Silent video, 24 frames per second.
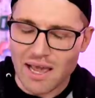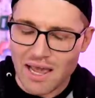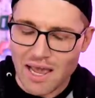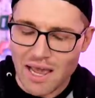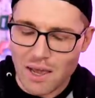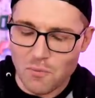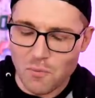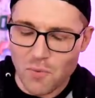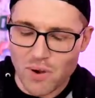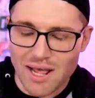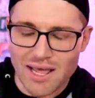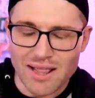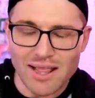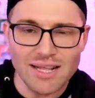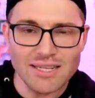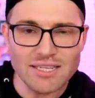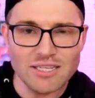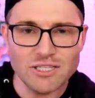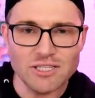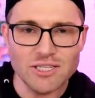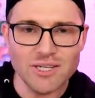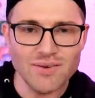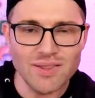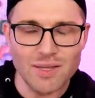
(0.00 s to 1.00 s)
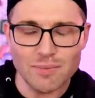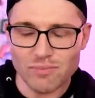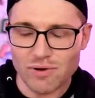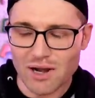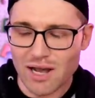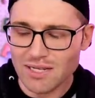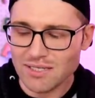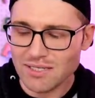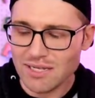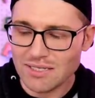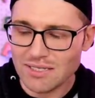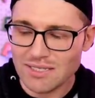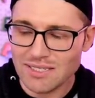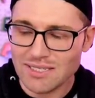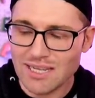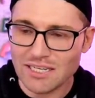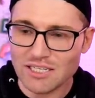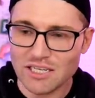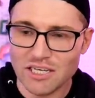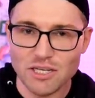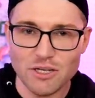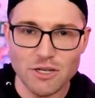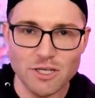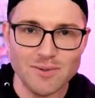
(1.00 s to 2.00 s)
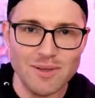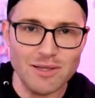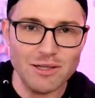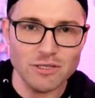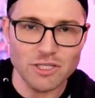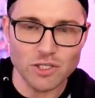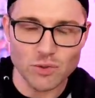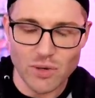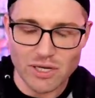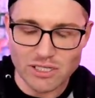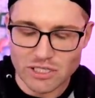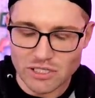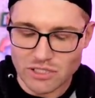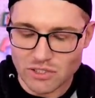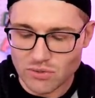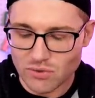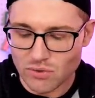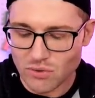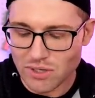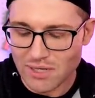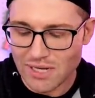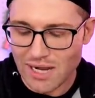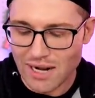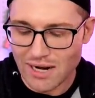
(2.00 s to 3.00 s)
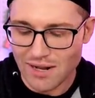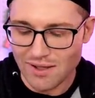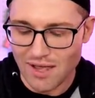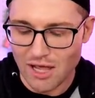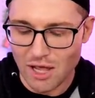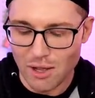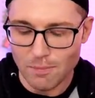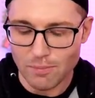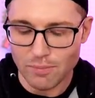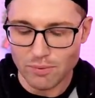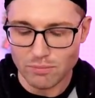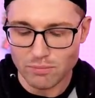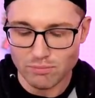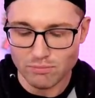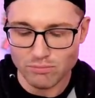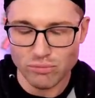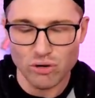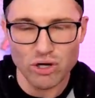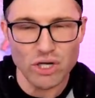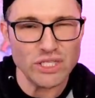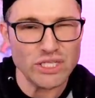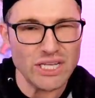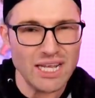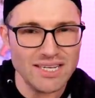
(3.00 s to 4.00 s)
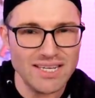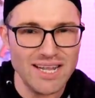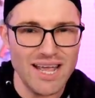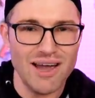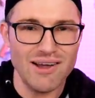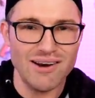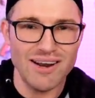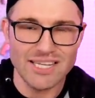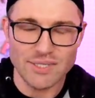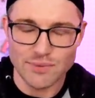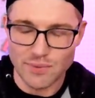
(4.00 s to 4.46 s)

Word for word: And what I like to do in the process is actually use a little squeegee tool to kind of help push that down as